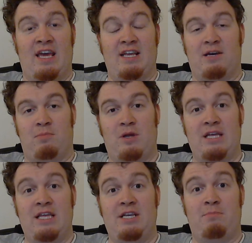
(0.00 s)
and
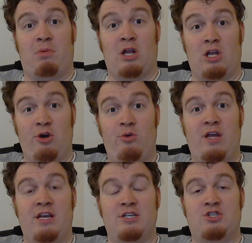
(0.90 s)
completely
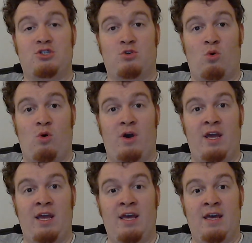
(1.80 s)
pollute and
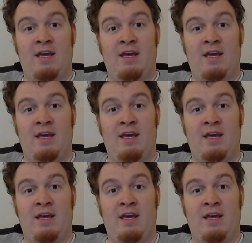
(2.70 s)
destroy